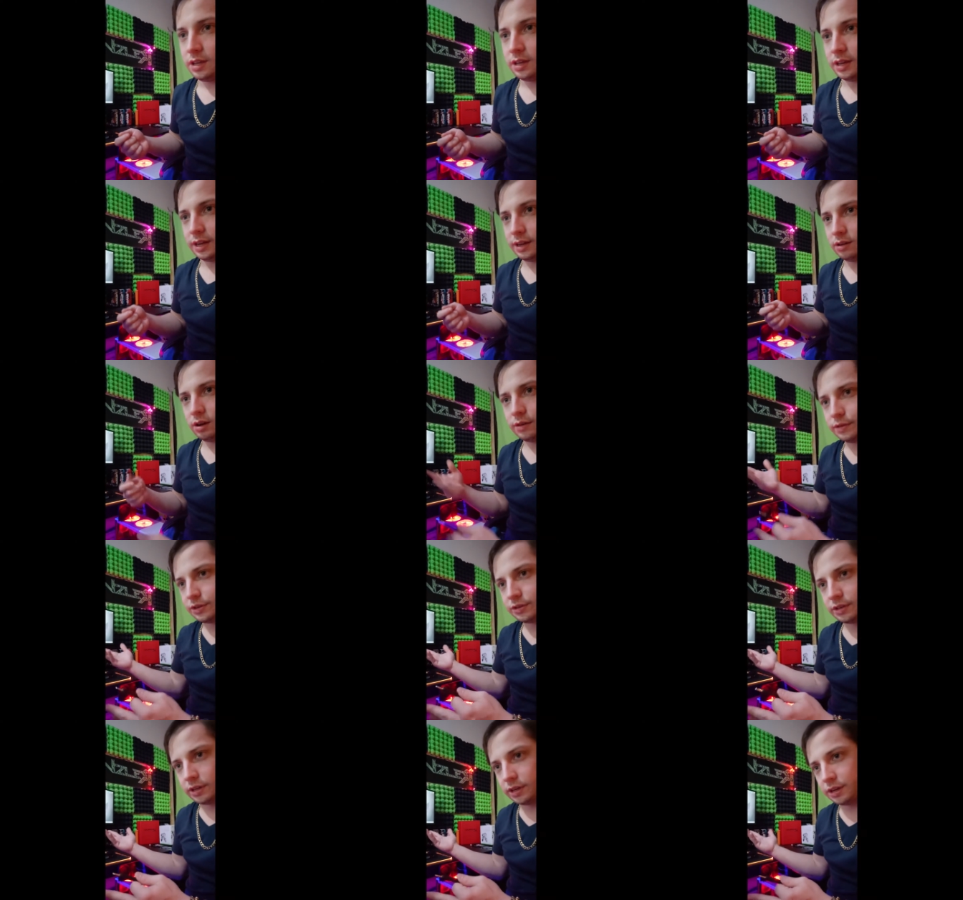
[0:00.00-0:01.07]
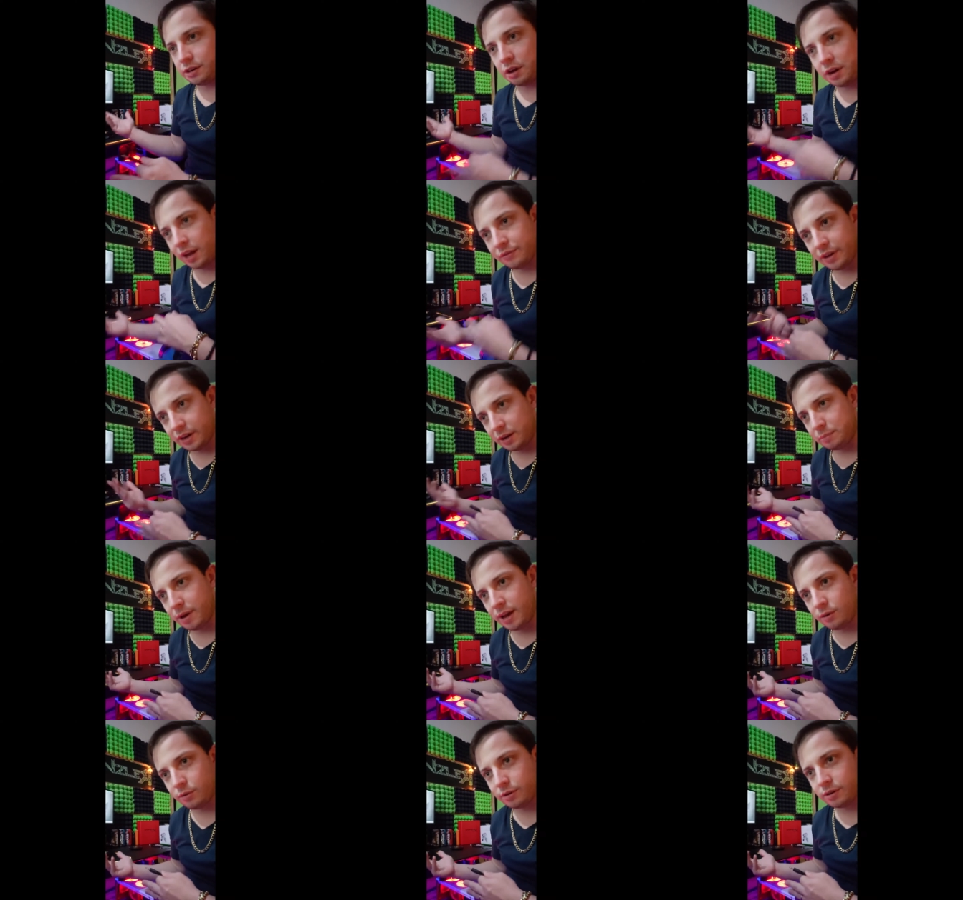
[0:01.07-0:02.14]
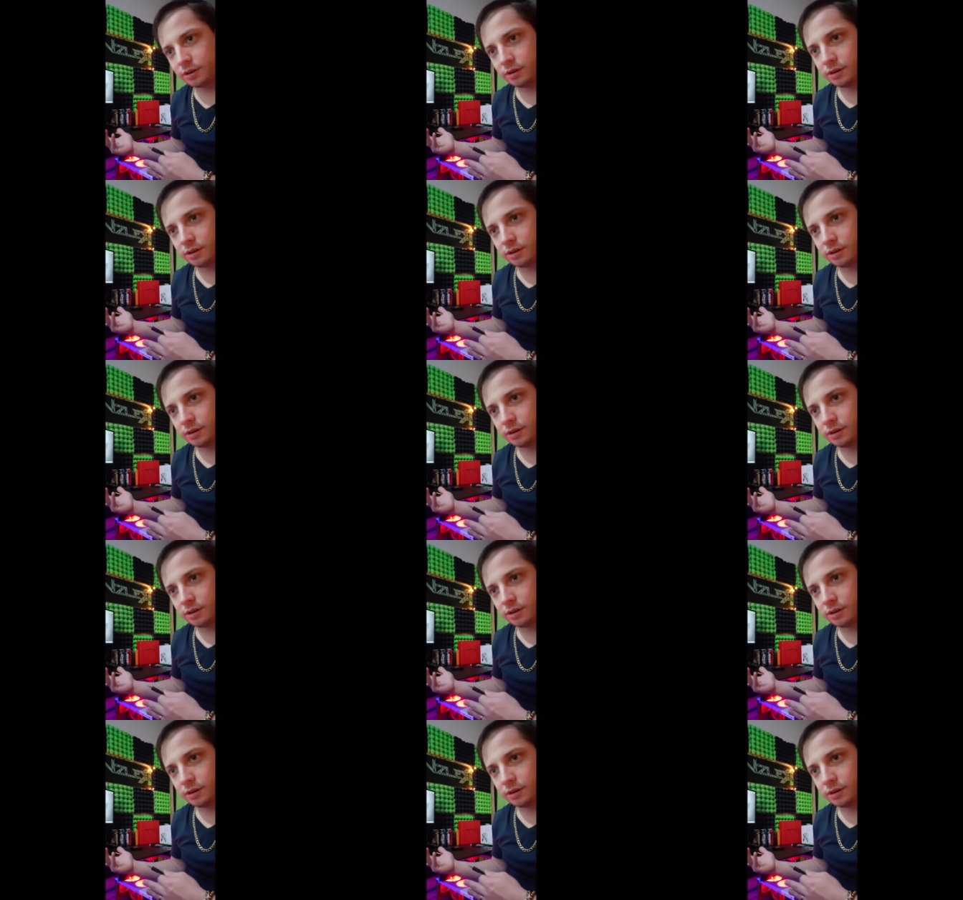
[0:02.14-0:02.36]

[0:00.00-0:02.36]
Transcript: and obviously it not having any power,